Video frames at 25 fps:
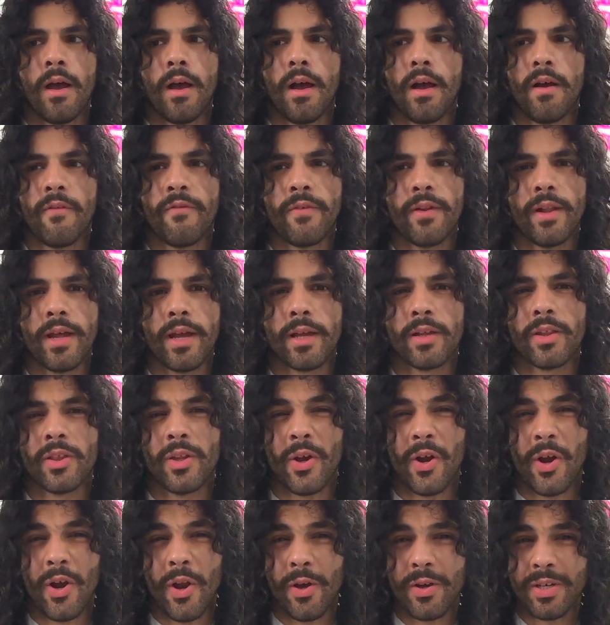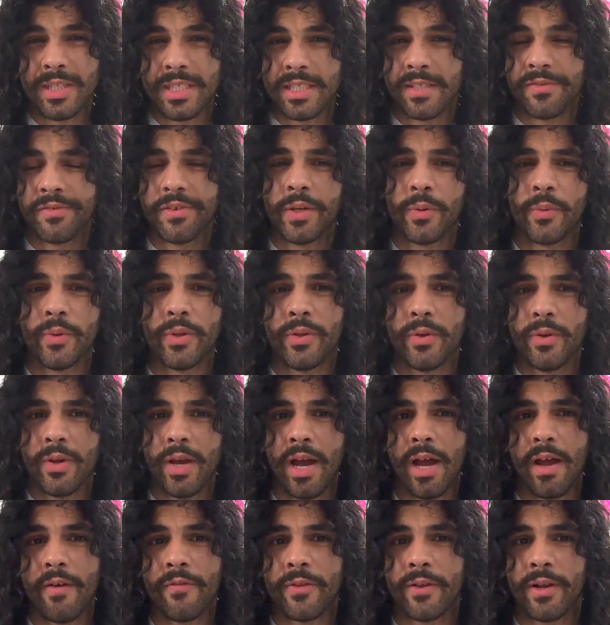I feel like the closest thing we do
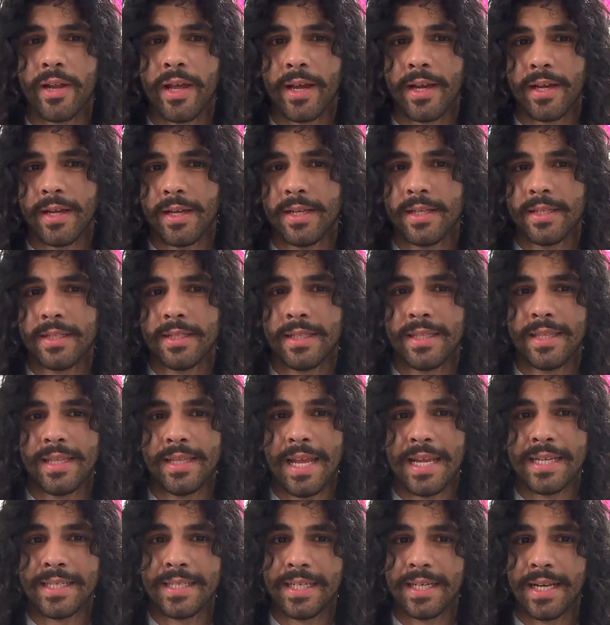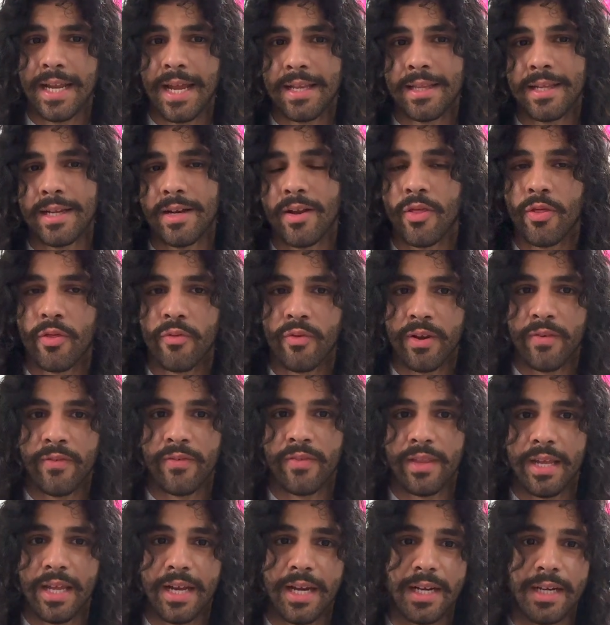have to like a designated
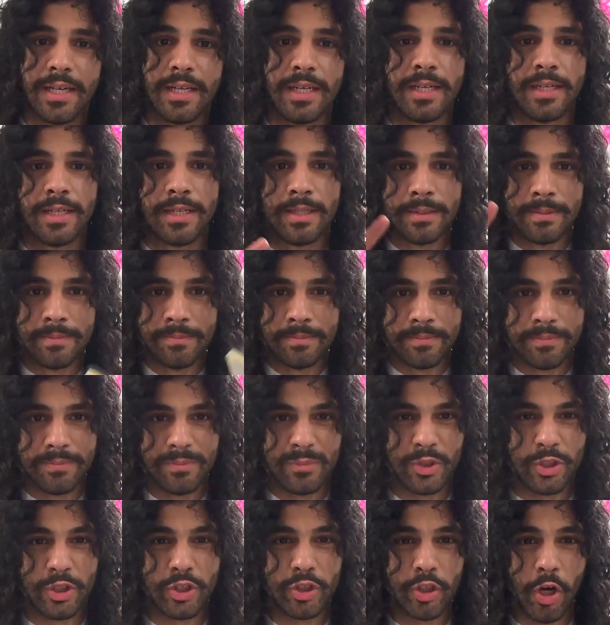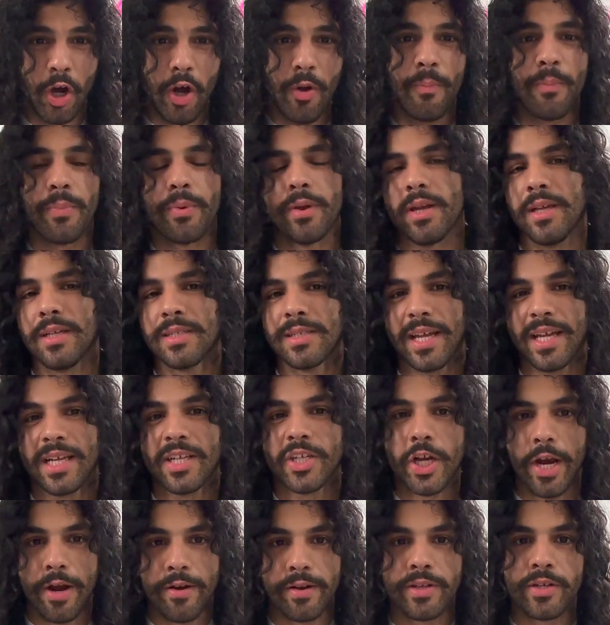thrifting shop is like
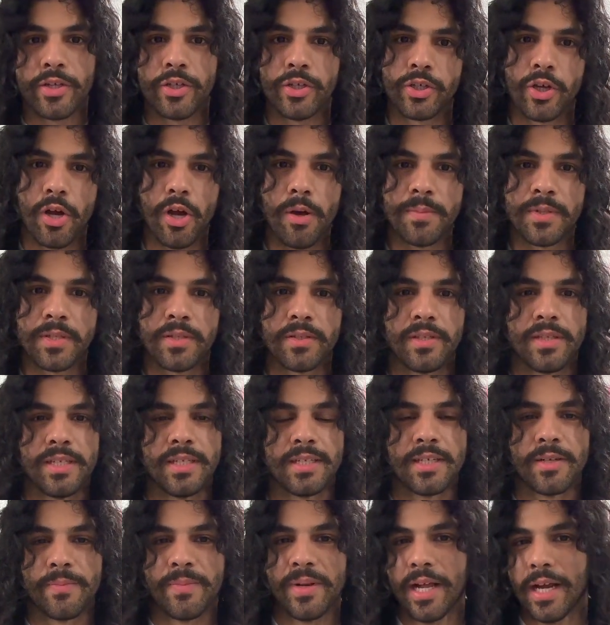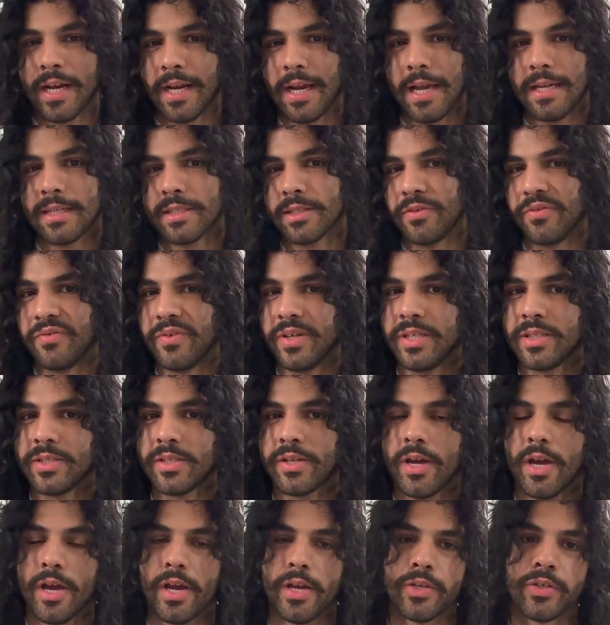charity shops. So this could be like Cancer
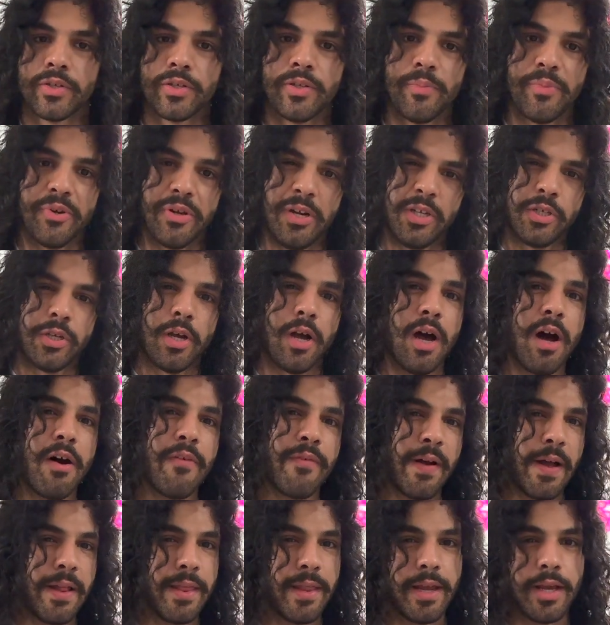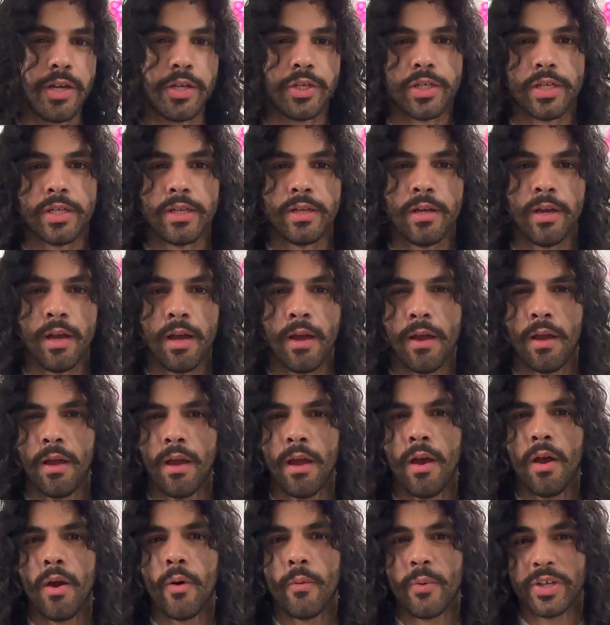Research or the British Heart Foundation,
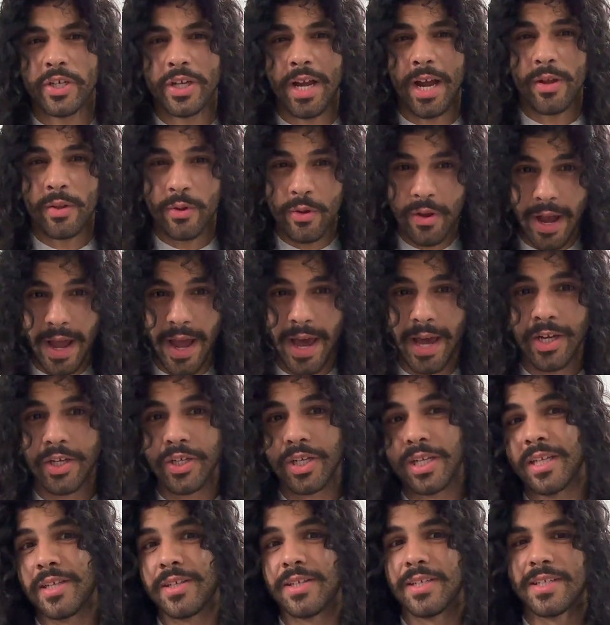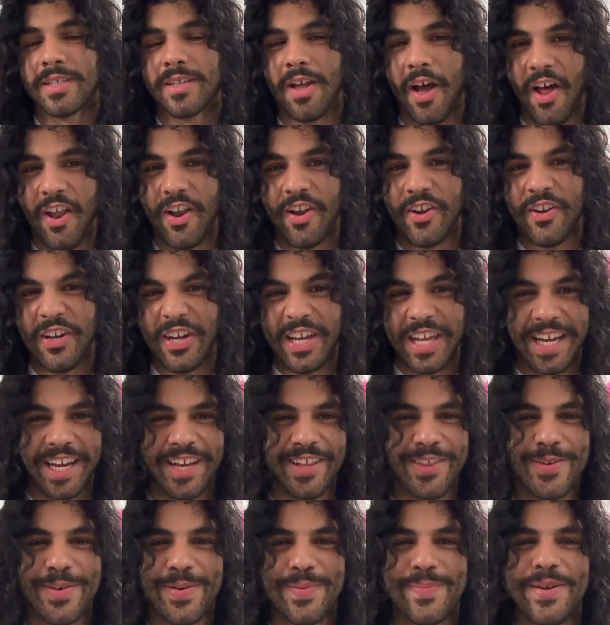which I do actually need to start looking
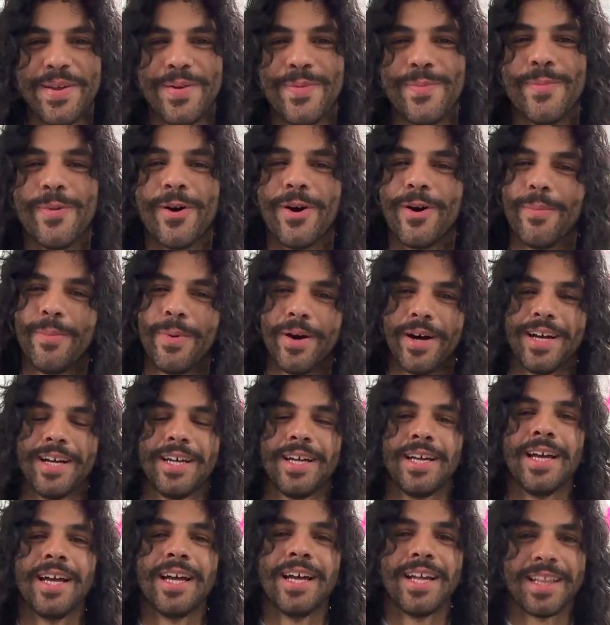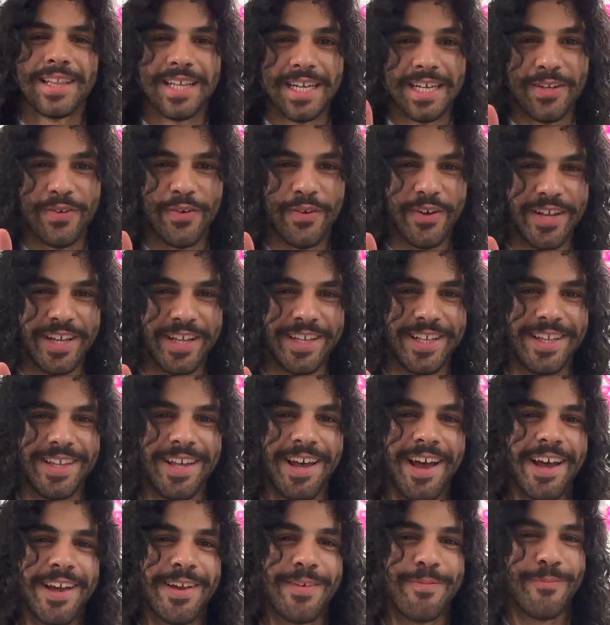into a bit more, but that's for another
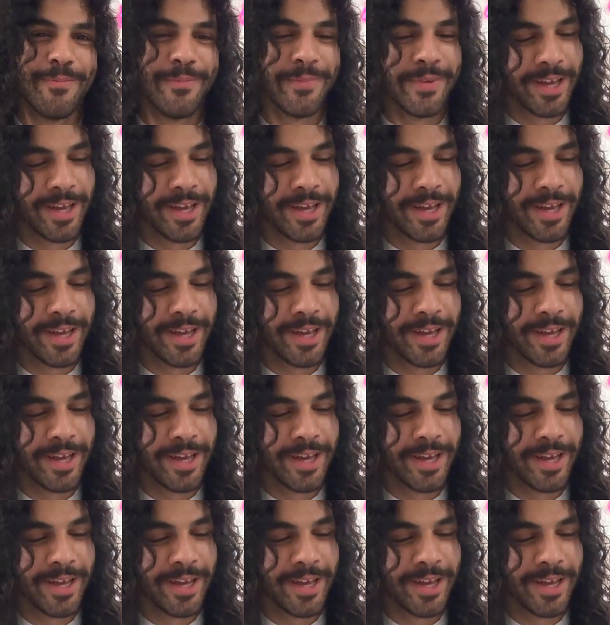time.